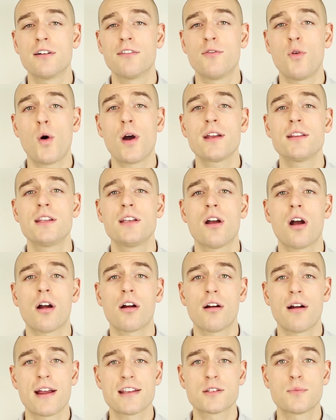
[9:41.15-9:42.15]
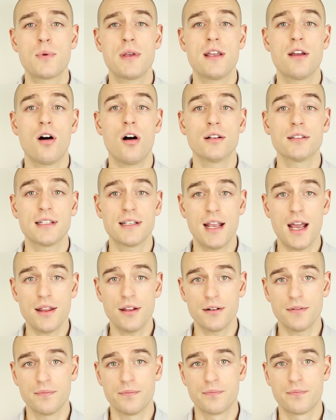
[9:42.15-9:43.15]
avoid the RRSP
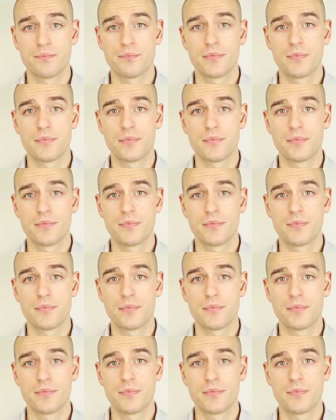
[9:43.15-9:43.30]
altogether.